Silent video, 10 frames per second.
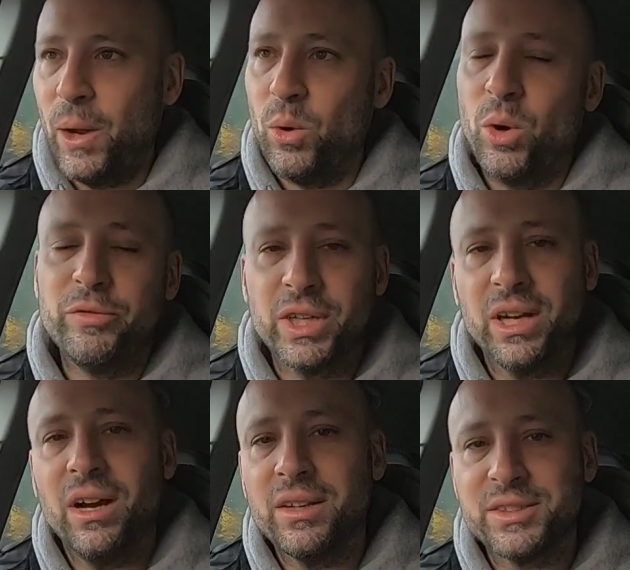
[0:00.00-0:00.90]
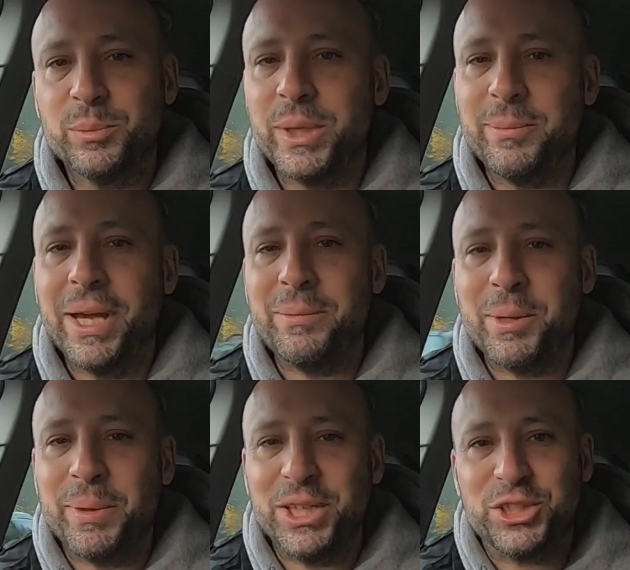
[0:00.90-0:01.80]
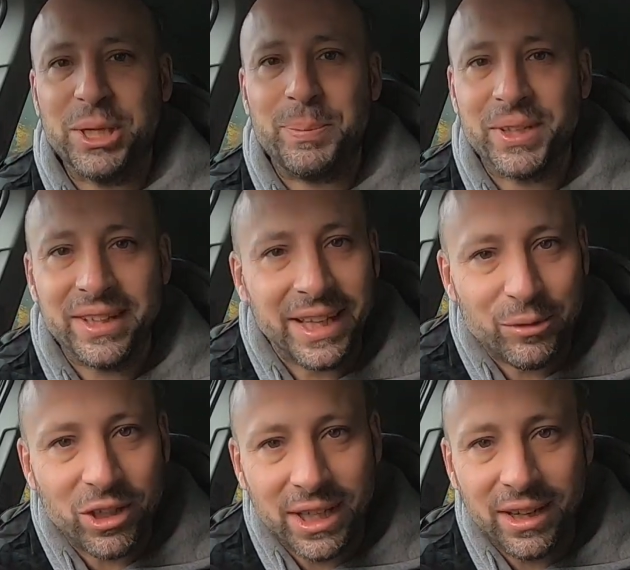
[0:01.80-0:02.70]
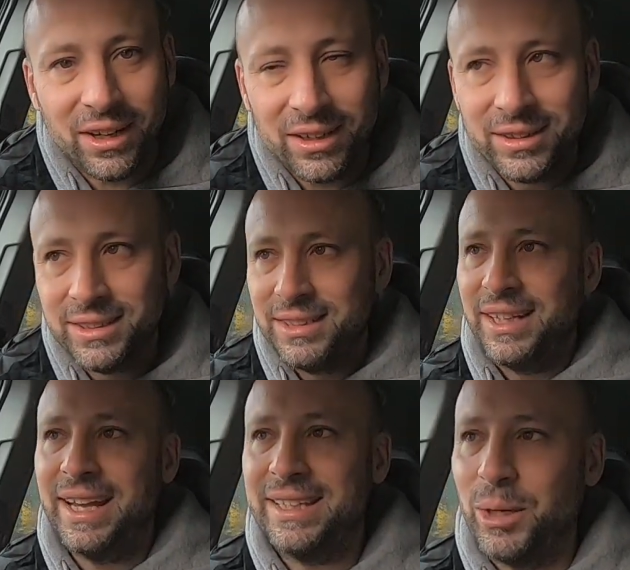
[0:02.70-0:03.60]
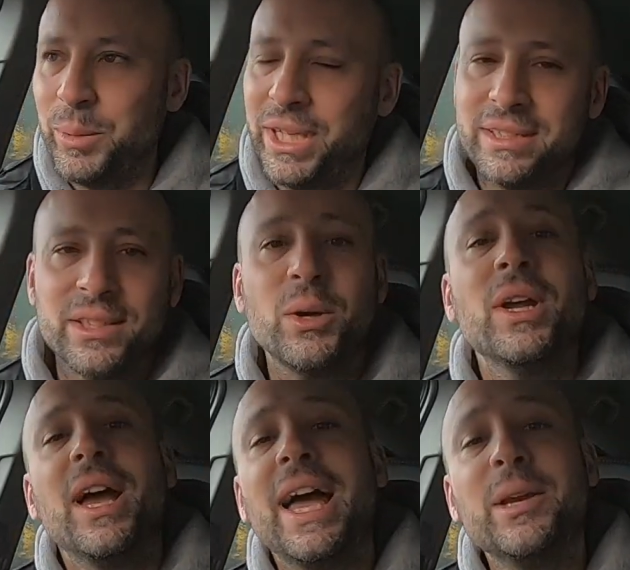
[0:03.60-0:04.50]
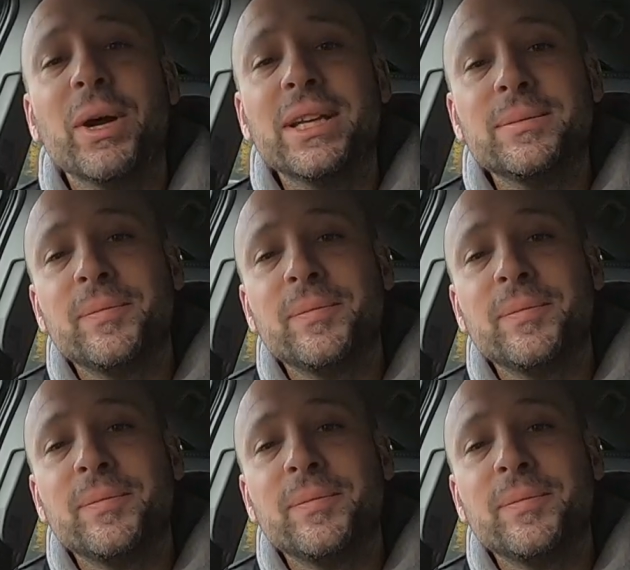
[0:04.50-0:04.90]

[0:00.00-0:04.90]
or for cars to be maybe a bit cheaper than they really end up being. So anyway,